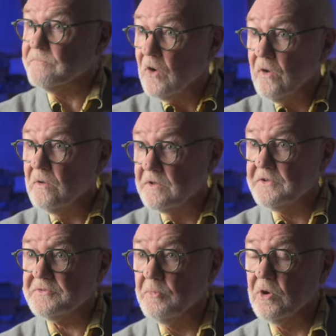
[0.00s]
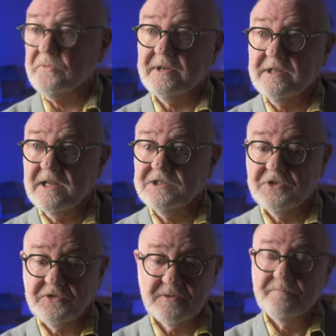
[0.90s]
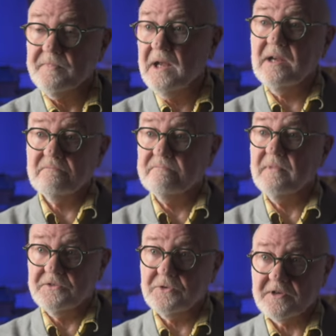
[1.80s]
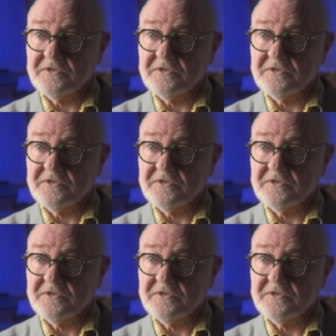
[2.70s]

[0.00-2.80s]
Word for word: all SmallRig cages and other